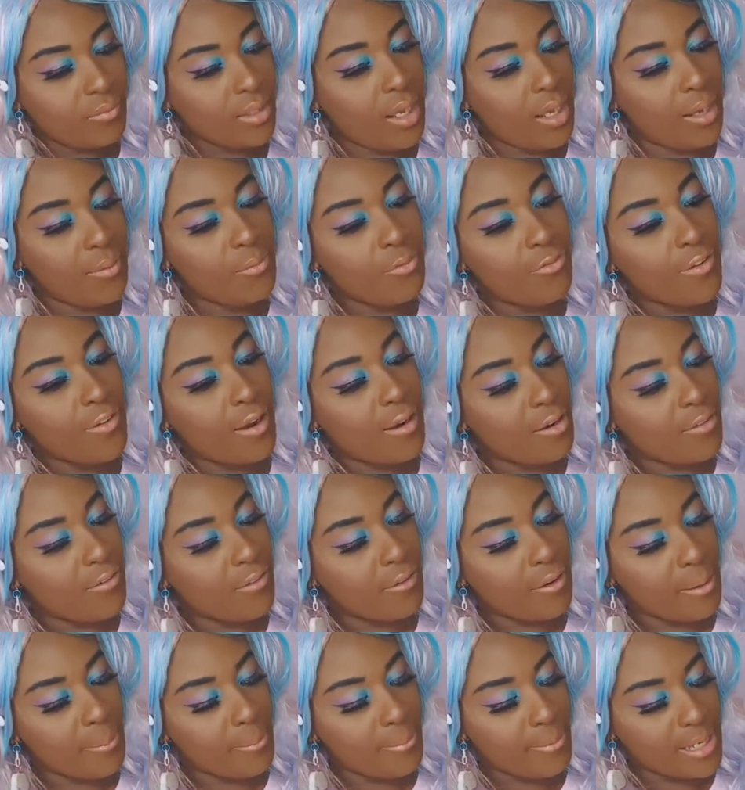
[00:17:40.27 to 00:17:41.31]
I'm very,
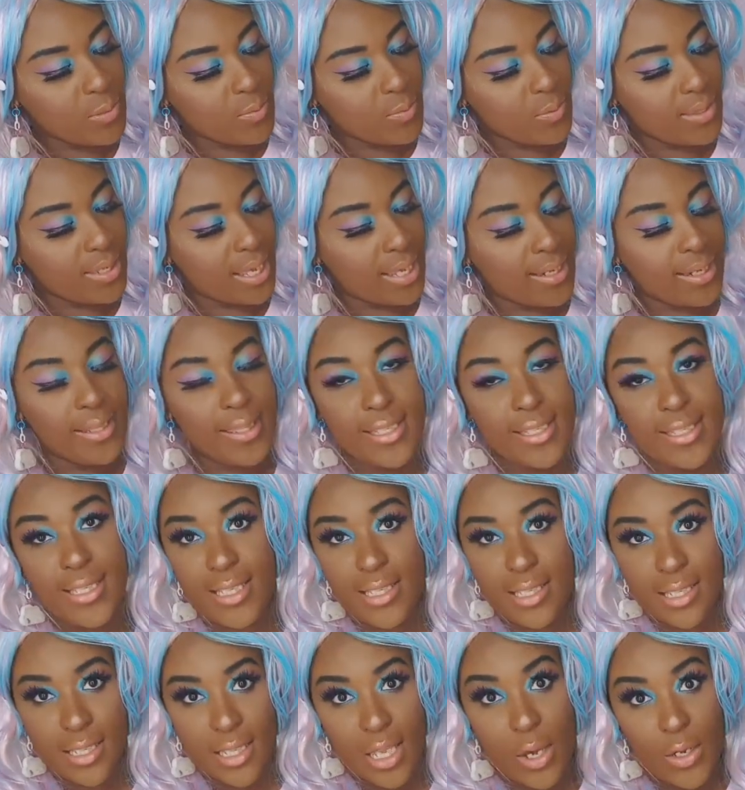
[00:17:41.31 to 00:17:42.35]
very impressed with that. Now this
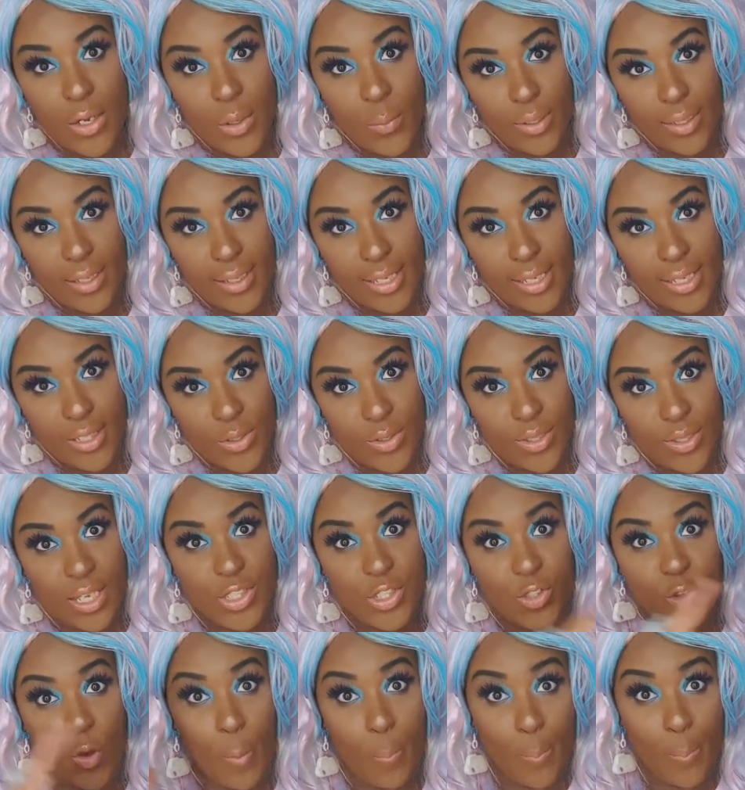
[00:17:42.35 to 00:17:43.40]
isn't the only one that they do. They
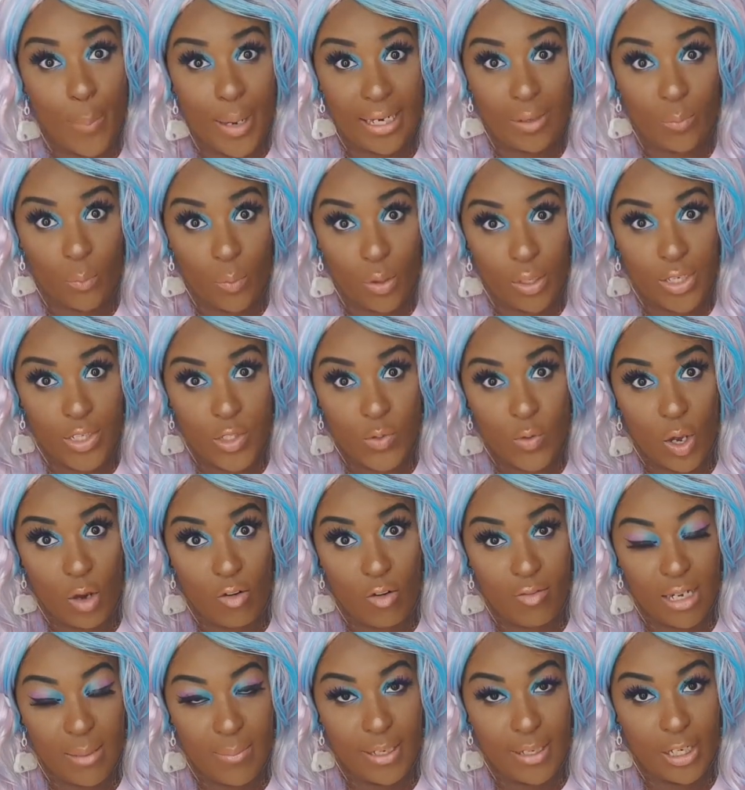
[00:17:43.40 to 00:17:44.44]
do a big one as well, a
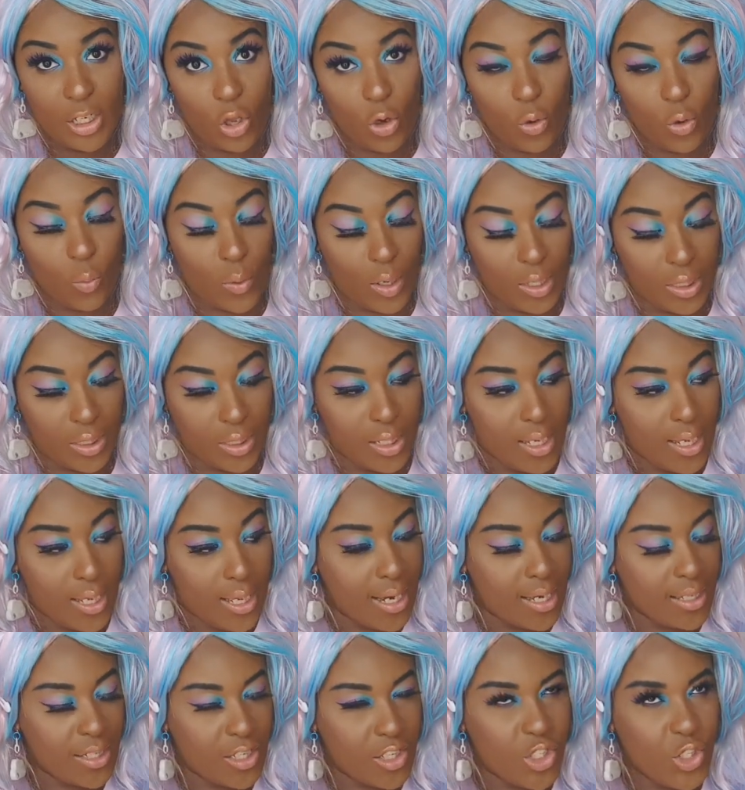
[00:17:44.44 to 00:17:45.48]
really big long one.
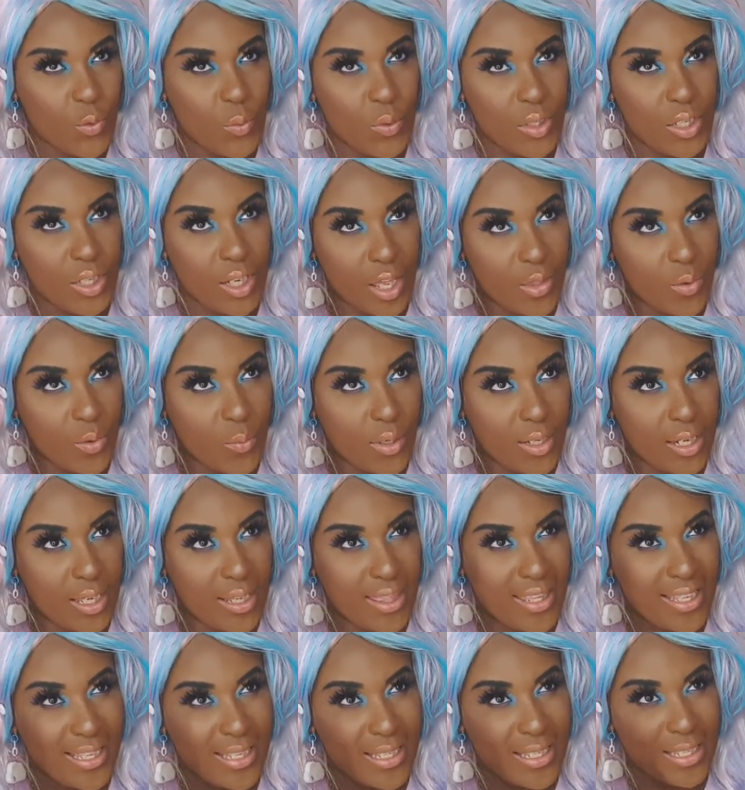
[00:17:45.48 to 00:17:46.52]
And they do another one I
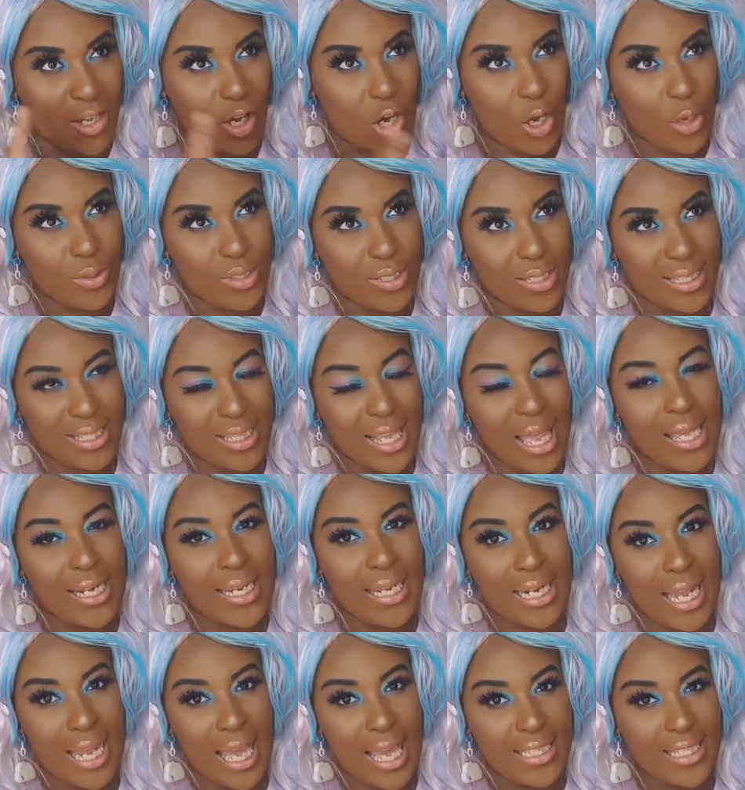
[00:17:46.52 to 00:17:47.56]
think holds
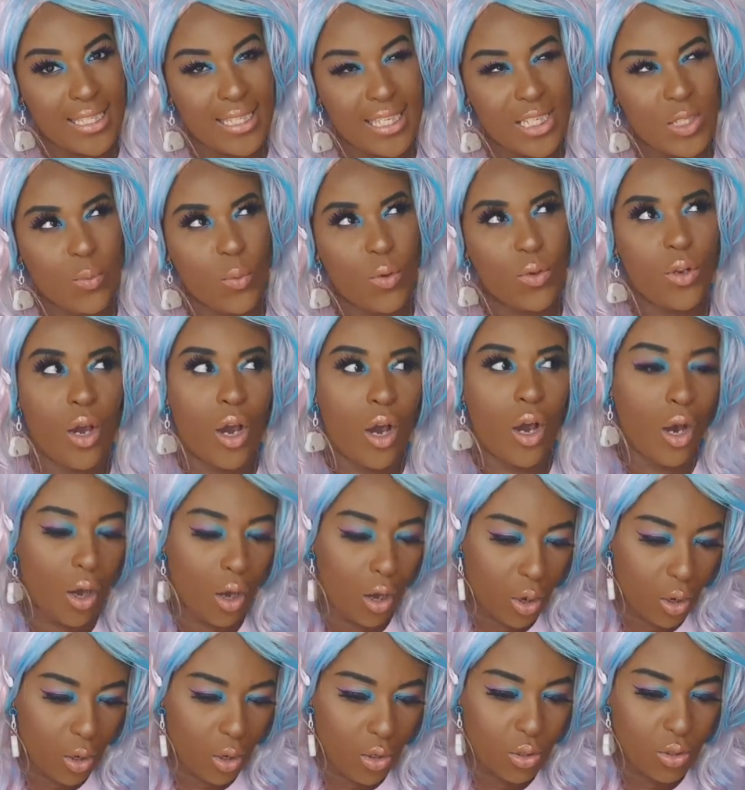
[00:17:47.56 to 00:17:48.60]
slightly less. This one
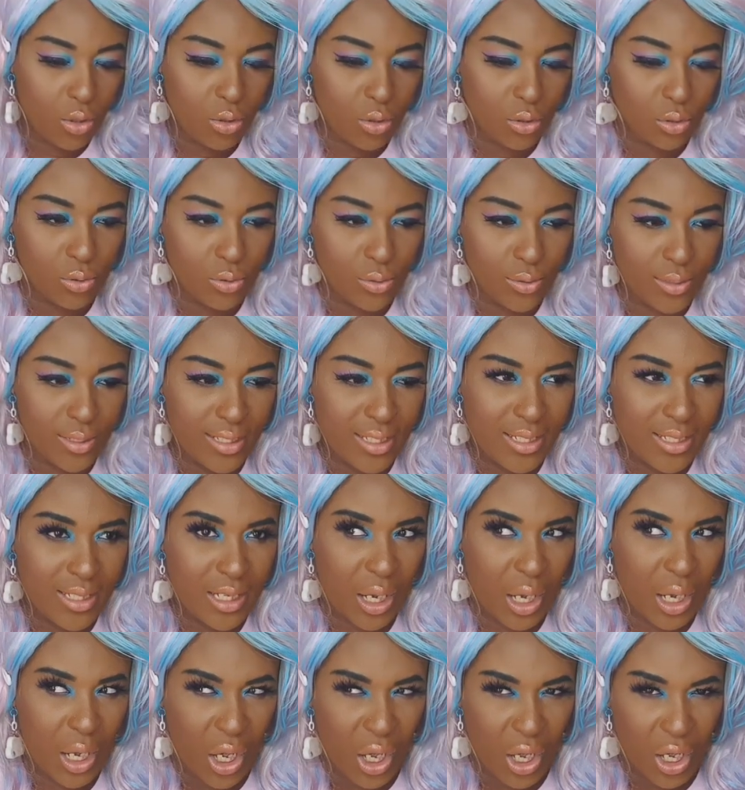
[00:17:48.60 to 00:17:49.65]
holds, is
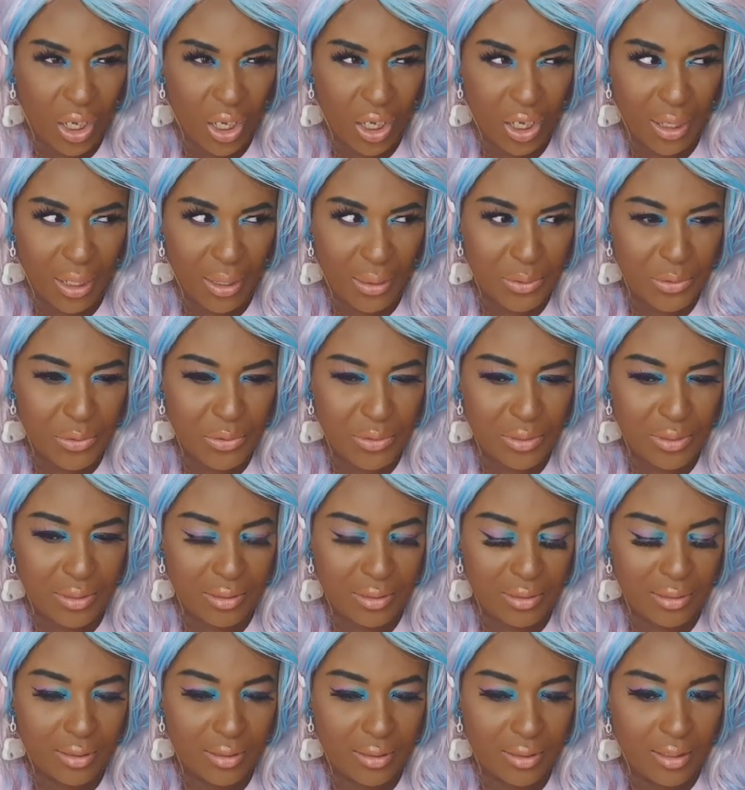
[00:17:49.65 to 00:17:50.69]
it
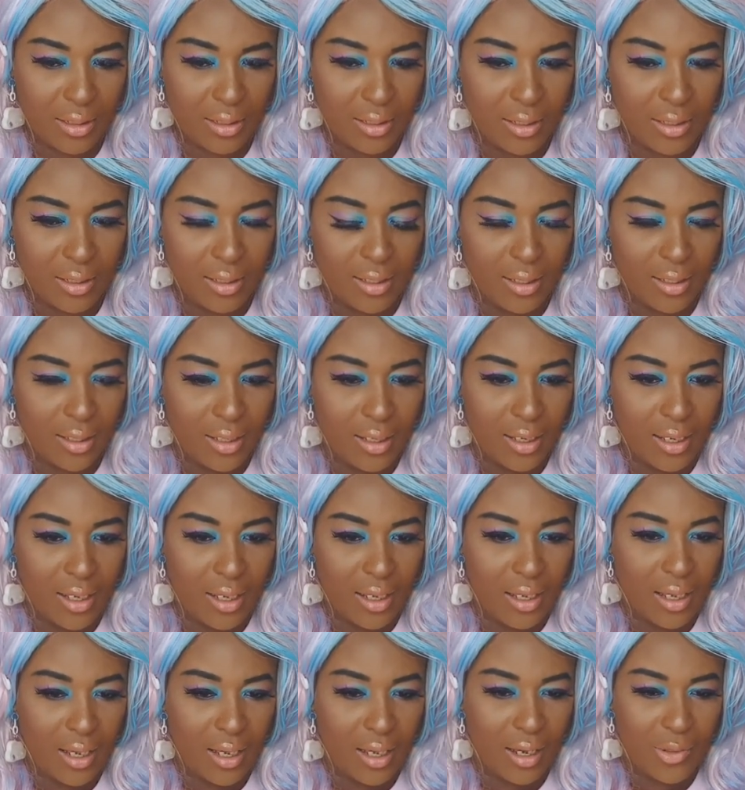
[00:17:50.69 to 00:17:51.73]

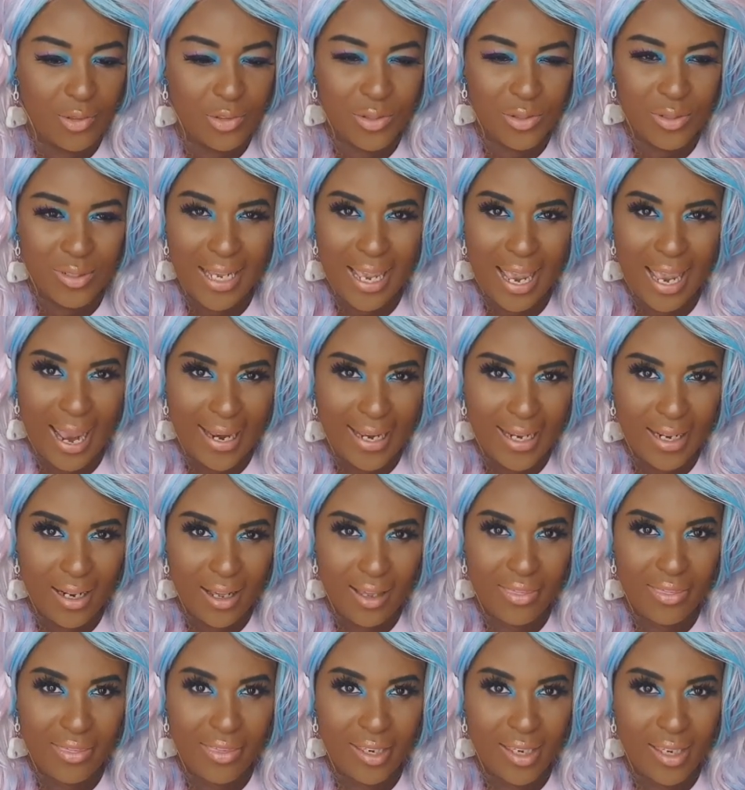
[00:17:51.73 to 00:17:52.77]
108,
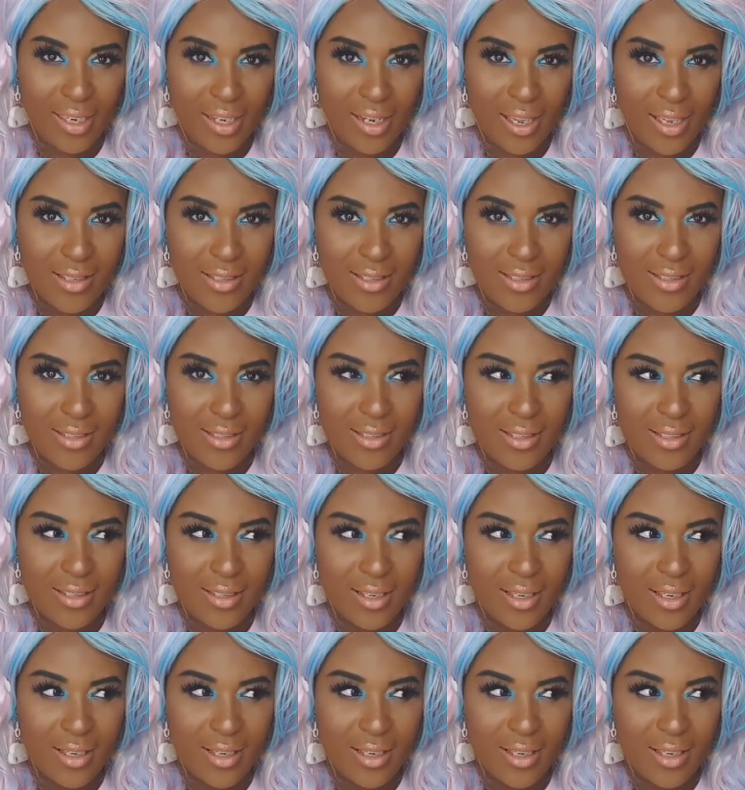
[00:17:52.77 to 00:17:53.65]
I think it is?